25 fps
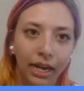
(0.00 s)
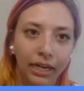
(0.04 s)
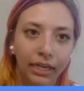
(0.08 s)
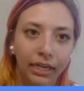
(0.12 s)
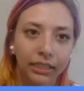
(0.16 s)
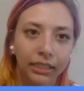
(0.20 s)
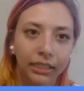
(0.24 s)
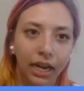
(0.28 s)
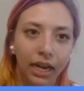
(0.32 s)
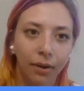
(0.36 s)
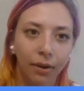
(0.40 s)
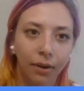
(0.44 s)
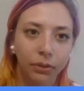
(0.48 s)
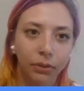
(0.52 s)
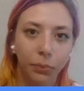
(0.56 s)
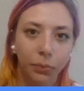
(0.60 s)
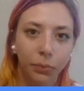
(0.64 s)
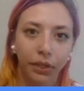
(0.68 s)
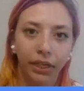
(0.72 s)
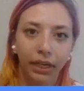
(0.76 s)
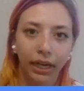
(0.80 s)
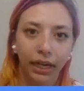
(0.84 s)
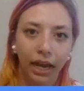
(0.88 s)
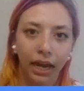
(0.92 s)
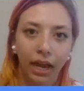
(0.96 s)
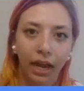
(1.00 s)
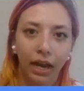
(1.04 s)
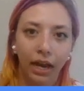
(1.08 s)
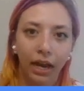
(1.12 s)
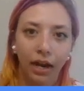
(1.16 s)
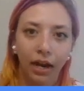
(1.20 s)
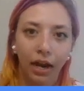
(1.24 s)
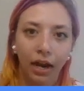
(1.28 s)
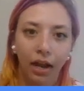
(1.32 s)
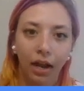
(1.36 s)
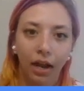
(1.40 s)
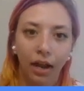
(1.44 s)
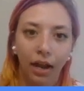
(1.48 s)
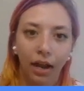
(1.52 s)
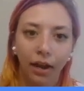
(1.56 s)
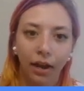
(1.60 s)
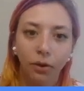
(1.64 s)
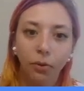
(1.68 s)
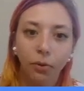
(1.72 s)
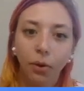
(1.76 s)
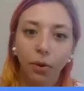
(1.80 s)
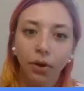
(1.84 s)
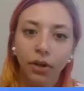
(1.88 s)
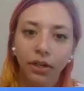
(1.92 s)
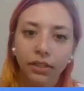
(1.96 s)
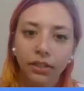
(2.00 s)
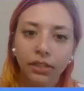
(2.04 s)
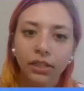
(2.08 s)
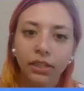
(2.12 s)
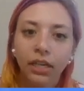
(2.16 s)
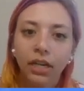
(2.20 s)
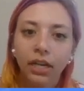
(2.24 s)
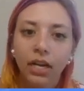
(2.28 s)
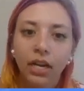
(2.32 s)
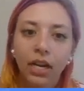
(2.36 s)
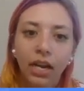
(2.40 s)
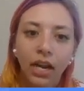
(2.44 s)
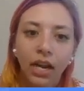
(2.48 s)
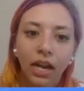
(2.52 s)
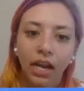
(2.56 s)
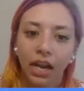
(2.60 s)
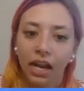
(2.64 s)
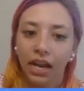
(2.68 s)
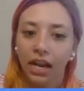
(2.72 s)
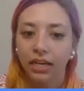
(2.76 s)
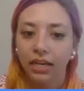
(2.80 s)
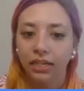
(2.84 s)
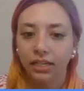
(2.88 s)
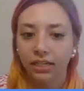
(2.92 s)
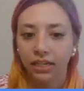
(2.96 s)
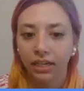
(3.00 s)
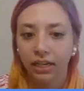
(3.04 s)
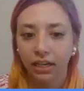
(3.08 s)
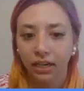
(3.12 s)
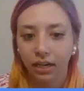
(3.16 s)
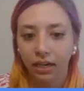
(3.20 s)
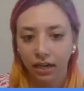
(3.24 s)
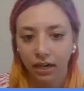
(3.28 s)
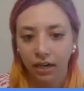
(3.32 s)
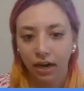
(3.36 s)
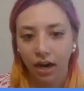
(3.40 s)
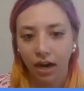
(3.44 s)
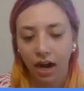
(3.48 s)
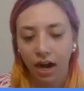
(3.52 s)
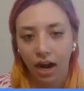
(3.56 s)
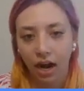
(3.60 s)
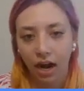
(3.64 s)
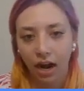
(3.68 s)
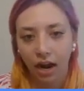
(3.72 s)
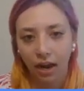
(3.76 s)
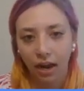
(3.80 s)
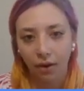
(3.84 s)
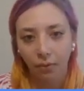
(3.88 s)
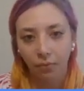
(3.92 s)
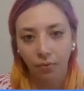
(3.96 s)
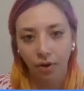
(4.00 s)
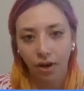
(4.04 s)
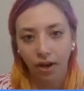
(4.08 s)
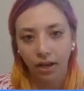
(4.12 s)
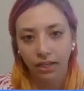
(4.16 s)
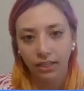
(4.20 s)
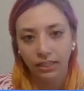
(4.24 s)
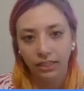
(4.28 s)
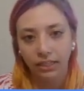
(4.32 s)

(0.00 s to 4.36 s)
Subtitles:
and I was working at headquarters. And here I